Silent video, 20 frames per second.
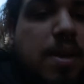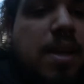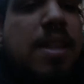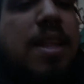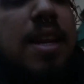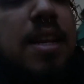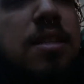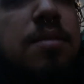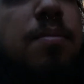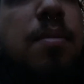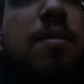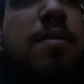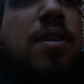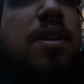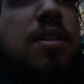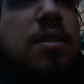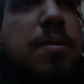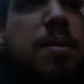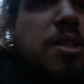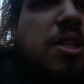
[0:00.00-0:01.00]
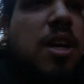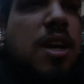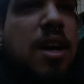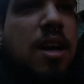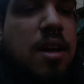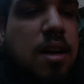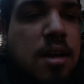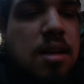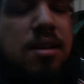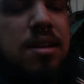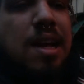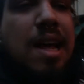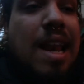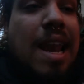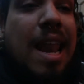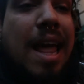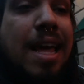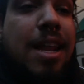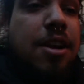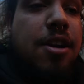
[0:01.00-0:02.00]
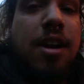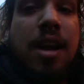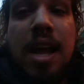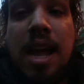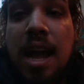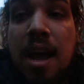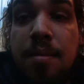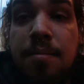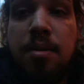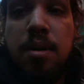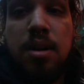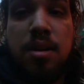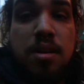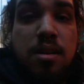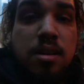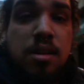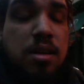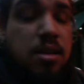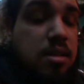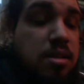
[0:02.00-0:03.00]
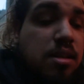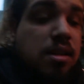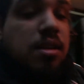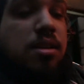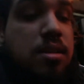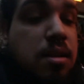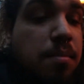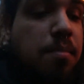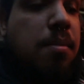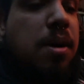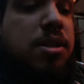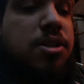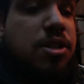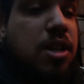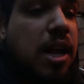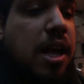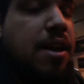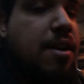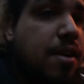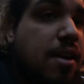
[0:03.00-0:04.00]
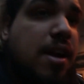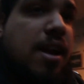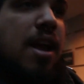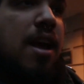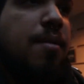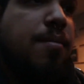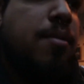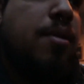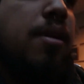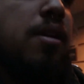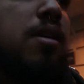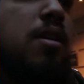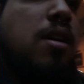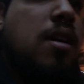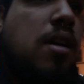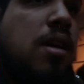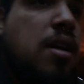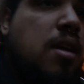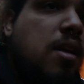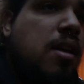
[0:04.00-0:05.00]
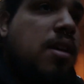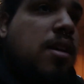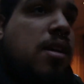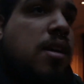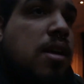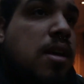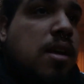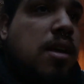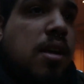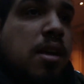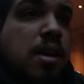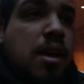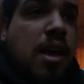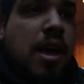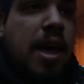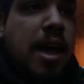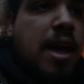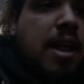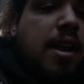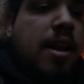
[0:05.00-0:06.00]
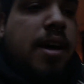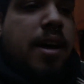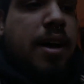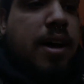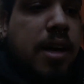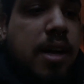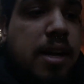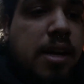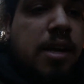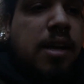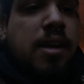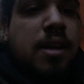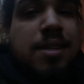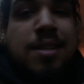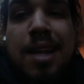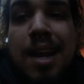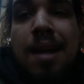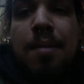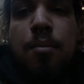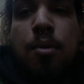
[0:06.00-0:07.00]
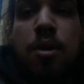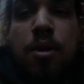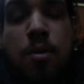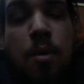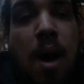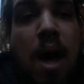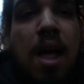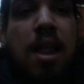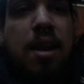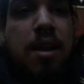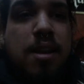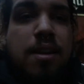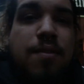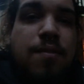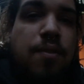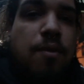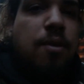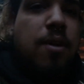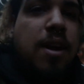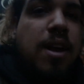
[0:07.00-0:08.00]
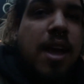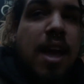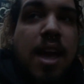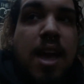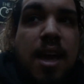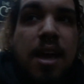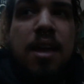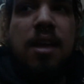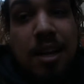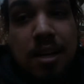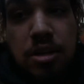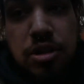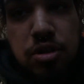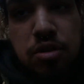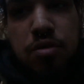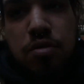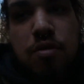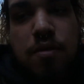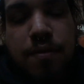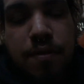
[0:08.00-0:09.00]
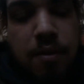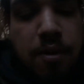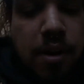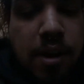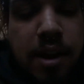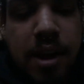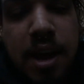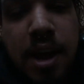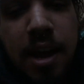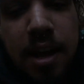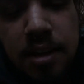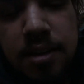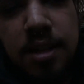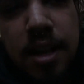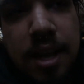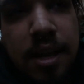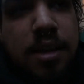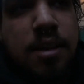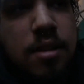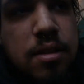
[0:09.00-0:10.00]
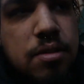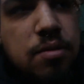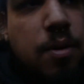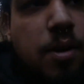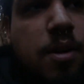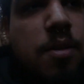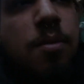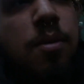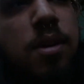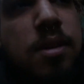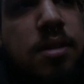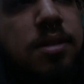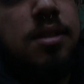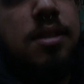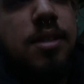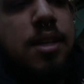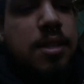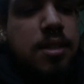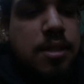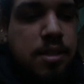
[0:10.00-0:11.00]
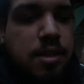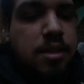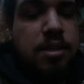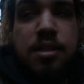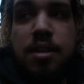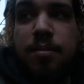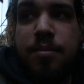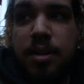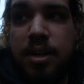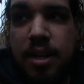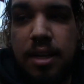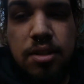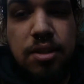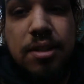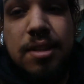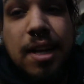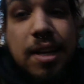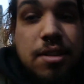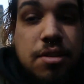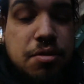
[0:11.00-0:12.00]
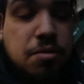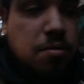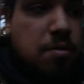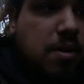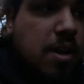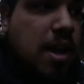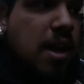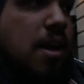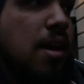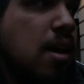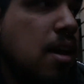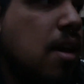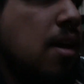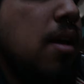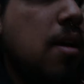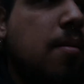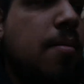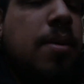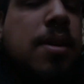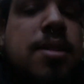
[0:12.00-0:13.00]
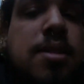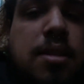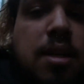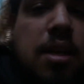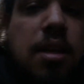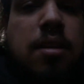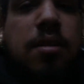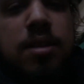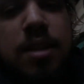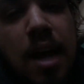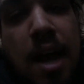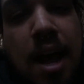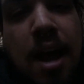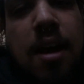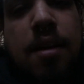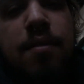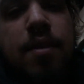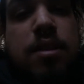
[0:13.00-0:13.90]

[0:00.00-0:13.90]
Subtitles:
Being that it's mirrorless, much a lighter camera. It's a much lighter camera, and it's a lot more quality. The 4K, not true 4K, it's like 2160 or something like that. It's like 2K, but still it's a higher